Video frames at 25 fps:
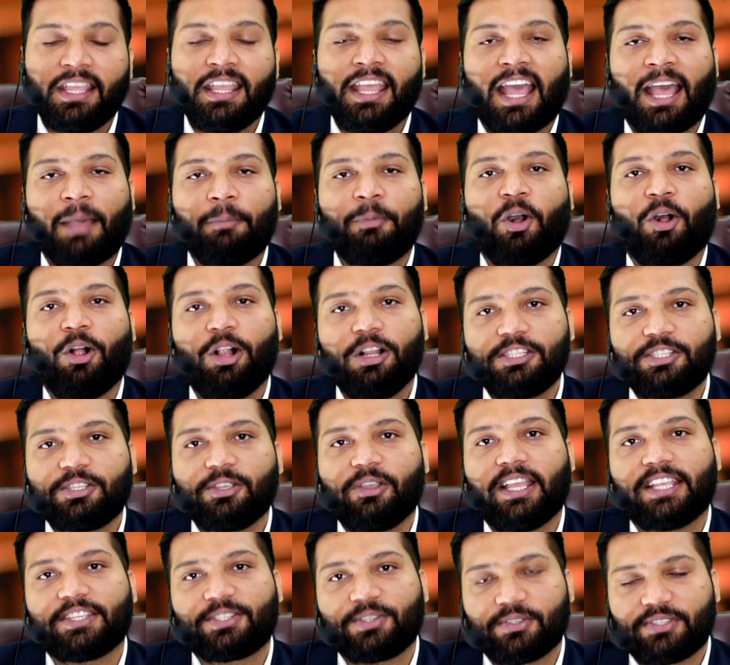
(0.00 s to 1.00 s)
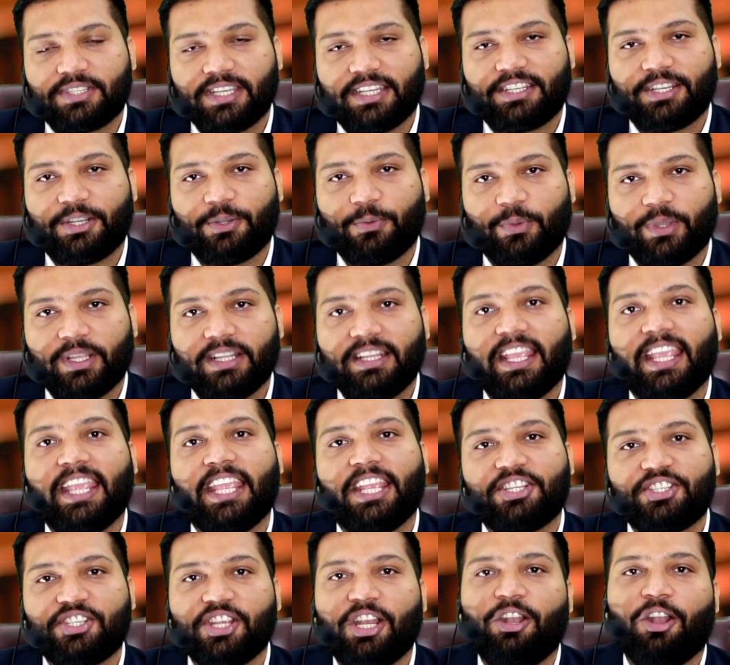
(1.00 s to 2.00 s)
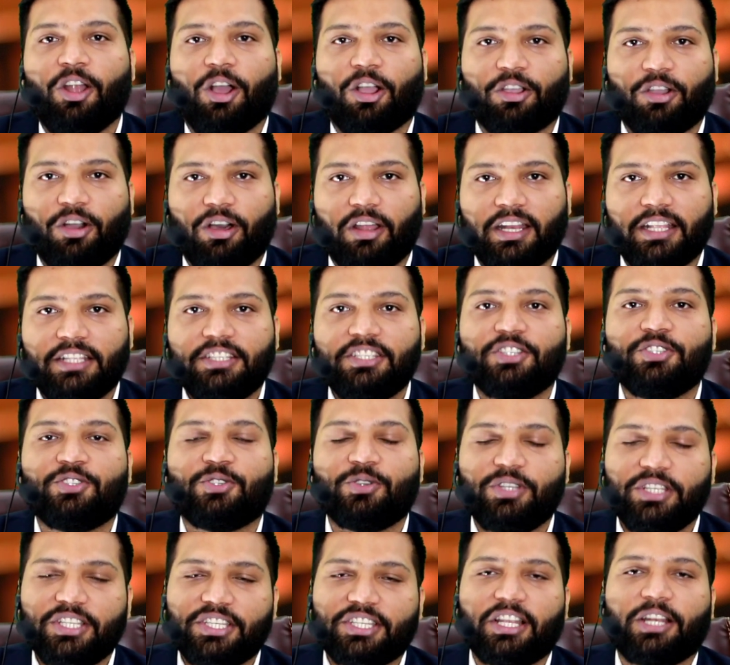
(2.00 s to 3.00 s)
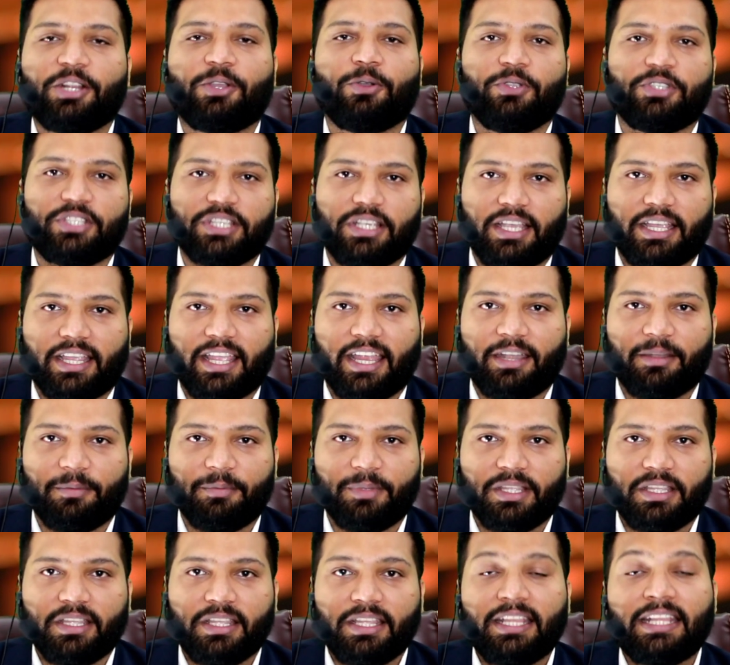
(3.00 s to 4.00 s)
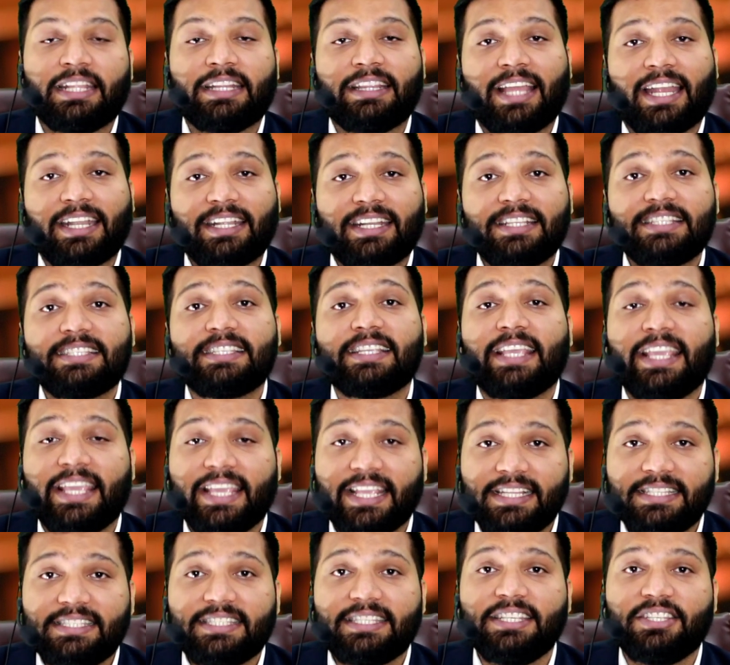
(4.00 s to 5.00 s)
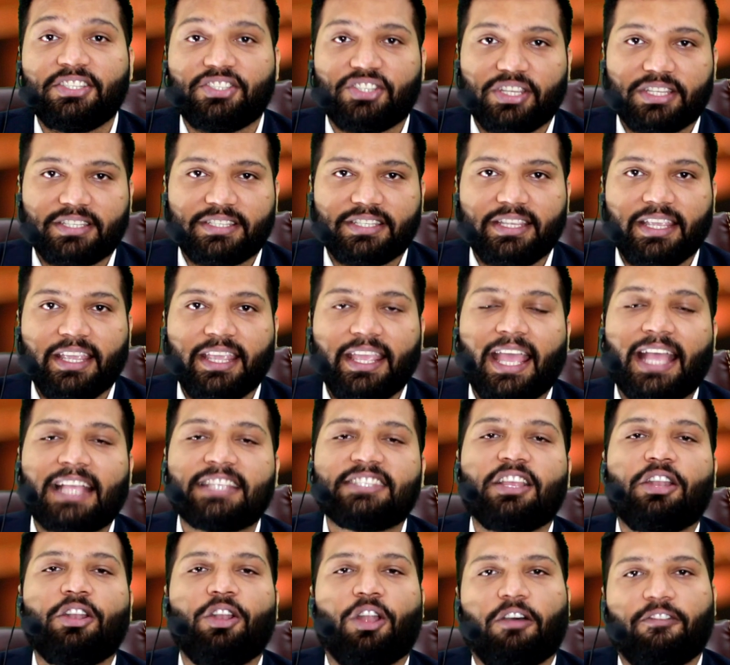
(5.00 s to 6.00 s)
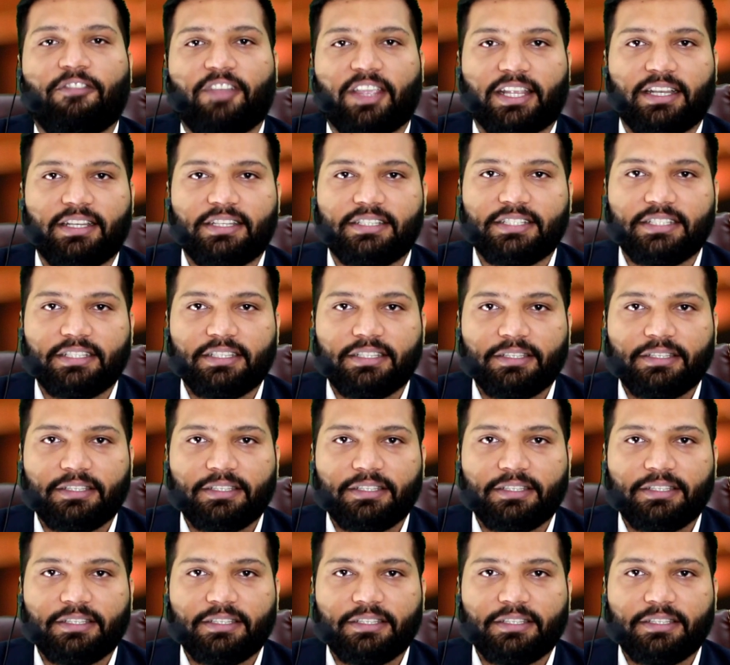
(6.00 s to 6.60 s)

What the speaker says: I'm also associated with Asian Law College Judicial Coaching Academy, that is ALC JCA, as a law faculty.